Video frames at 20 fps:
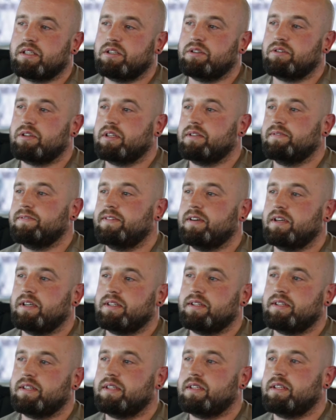you can
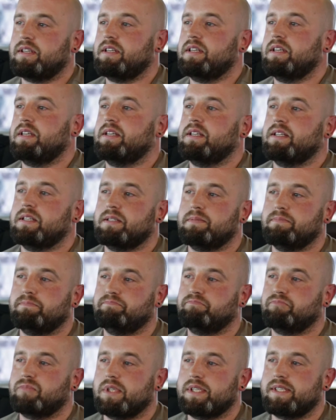find a um,
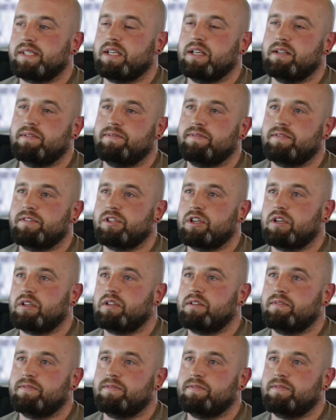self-check